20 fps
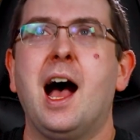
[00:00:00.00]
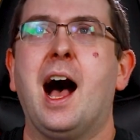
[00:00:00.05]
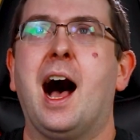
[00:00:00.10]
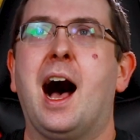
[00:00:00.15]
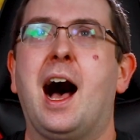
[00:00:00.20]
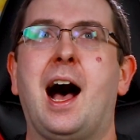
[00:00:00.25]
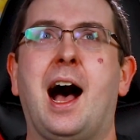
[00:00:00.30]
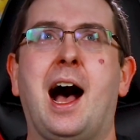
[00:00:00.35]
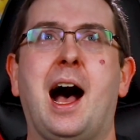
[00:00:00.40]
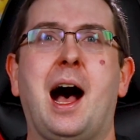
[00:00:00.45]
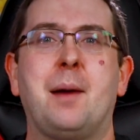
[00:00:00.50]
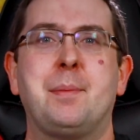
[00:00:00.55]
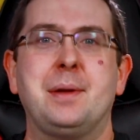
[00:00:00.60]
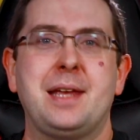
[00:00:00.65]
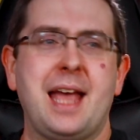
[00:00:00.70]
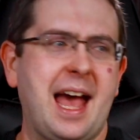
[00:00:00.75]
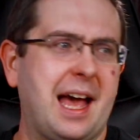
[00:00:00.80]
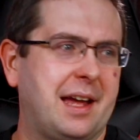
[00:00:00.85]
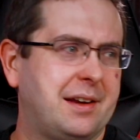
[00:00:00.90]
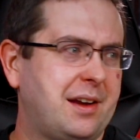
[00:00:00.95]
Uh, but
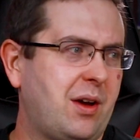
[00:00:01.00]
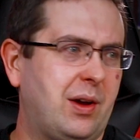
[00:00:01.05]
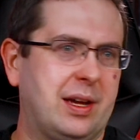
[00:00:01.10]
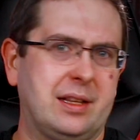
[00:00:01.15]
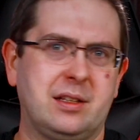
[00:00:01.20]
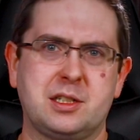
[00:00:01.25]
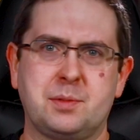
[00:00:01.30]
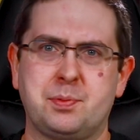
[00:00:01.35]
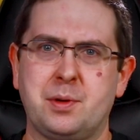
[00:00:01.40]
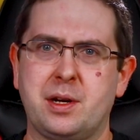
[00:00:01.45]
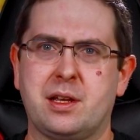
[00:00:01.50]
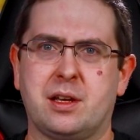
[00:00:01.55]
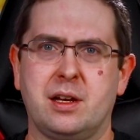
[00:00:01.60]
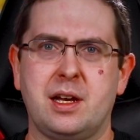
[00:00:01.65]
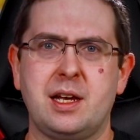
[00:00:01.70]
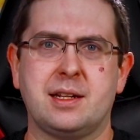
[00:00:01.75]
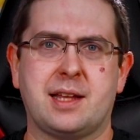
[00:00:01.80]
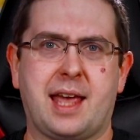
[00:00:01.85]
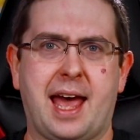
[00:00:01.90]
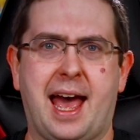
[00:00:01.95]
yeah, no, it looks pretty
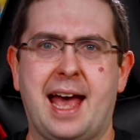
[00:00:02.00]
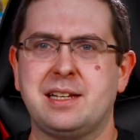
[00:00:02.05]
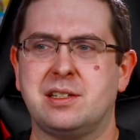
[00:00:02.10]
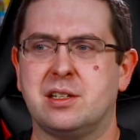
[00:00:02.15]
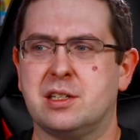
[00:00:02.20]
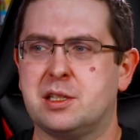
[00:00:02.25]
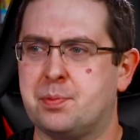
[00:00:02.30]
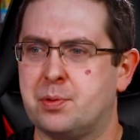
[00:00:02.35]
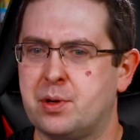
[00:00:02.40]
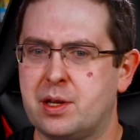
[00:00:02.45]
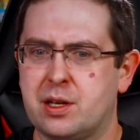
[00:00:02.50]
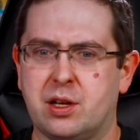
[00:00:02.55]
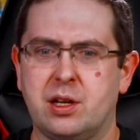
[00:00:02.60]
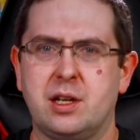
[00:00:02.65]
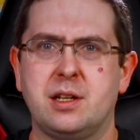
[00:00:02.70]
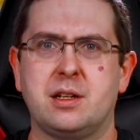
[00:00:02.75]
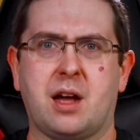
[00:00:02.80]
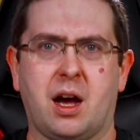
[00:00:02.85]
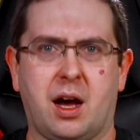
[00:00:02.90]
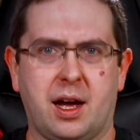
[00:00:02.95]
good. Cast looks pretty
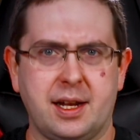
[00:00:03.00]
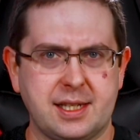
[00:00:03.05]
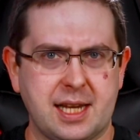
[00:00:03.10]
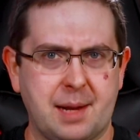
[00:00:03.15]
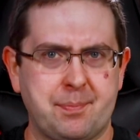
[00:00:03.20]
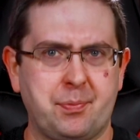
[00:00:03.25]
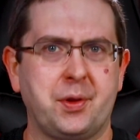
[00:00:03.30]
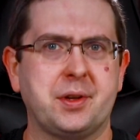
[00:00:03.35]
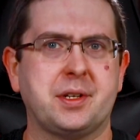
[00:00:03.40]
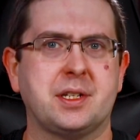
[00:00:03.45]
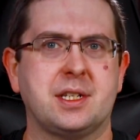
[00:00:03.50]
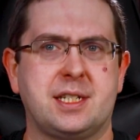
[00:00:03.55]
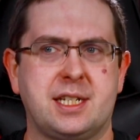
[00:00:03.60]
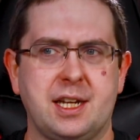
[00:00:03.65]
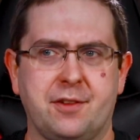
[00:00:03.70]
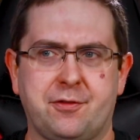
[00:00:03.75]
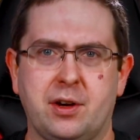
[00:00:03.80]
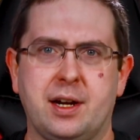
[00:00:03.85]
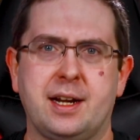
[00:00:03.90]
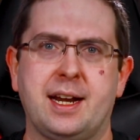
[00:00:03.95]
good. Concept looks
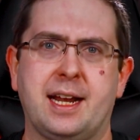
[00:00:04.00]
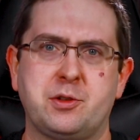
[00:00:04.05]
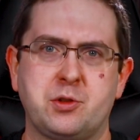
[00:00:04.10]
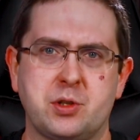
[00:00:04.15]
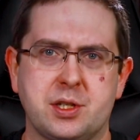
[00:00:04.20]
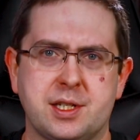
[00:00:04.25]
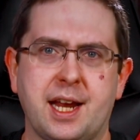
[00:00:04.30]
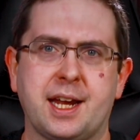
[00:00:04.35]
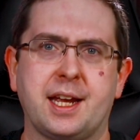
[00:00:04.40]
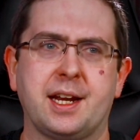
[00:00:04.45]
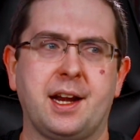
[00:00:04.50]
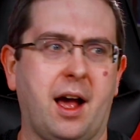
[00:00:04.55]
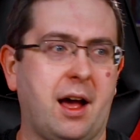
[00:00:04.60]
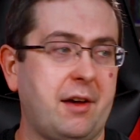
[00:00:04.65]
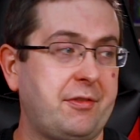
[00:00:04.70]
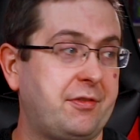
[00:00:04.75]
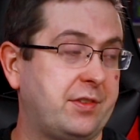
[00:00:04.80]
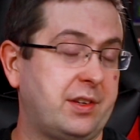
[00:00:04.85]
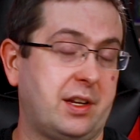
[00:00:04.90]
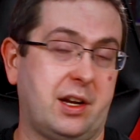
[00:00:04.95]
different and interesting
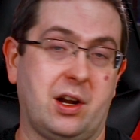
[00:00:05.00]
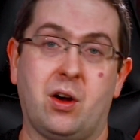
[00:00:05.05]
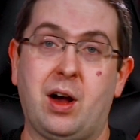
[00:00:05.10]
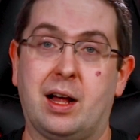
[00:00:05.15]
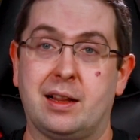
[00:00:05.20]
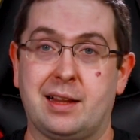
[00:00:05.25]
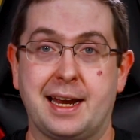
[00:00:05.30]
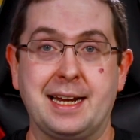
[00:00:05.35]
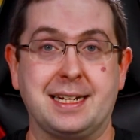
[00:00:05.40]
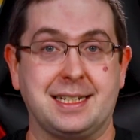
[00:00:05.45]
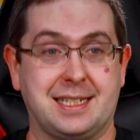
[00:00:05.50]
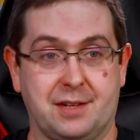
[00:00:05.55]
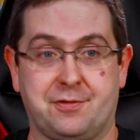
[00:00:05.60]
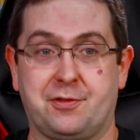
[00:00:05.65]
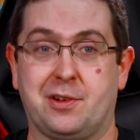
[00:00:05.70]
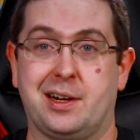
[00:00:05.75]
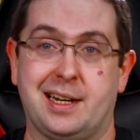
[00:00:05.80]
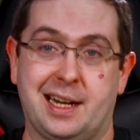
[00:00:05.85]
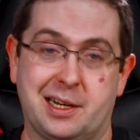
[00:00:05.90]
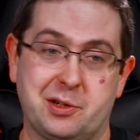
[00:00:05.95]
enough. And, you know, I like
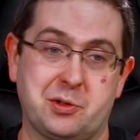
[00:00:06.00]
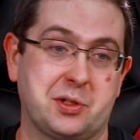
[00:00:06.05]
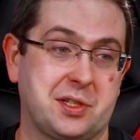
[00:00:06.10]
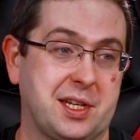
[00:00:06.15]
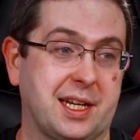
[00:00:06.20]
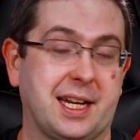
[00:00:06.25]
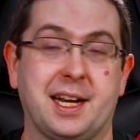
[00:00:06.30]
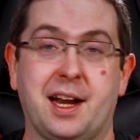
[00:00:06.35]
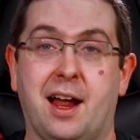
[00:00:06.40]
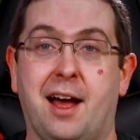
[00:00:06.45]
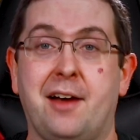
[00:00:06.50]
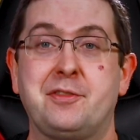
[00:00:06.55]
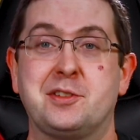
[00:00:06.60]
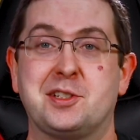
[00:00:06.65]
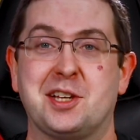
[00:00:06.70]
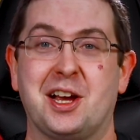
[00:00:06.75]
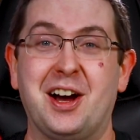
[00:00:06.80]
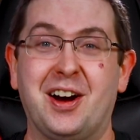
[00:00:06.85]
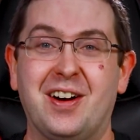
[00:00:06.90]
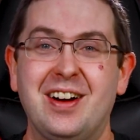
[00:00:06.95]
different and interesting enough.
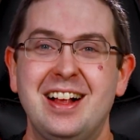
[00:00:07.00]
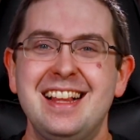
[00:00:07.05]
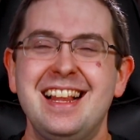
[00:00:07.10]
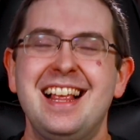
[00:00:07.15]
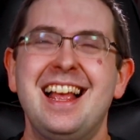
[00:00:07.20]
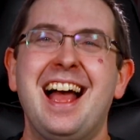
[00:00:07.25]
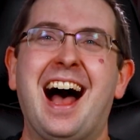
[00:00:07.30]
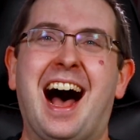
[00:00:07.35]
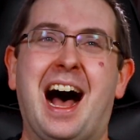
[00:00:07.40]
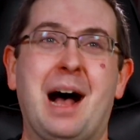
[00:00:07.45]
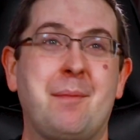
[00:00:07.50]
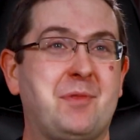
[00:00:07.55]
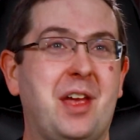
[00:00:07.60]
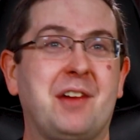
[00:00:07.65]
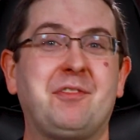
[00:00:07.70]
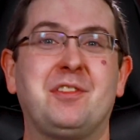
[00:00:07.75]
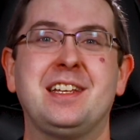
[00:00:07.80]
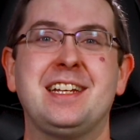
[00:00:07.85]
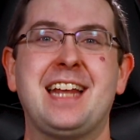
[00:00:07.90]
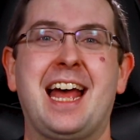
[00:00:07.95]
So I'm
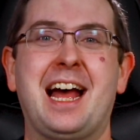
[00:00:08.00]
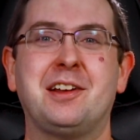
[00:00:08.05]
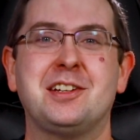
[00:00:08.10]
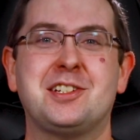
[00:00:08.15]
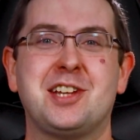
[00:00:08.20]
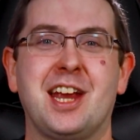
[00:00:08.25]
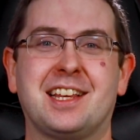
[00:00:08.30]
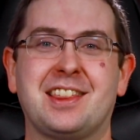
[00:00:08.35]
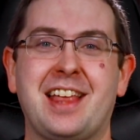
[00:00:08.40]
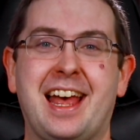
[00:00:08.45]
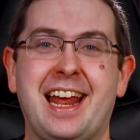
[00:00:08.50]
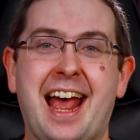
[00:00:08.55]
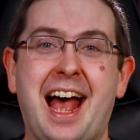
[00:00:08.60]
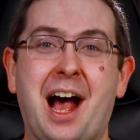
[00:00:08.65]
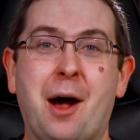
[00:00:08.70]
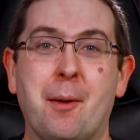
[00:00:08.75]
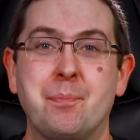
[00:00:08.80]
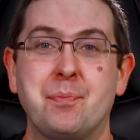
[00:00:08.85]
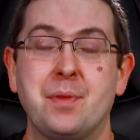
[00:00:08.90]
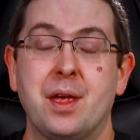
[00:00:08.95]
definitely down to check that
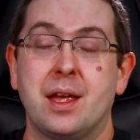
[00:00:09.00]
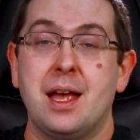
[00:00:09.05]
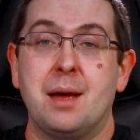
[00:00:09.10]
out.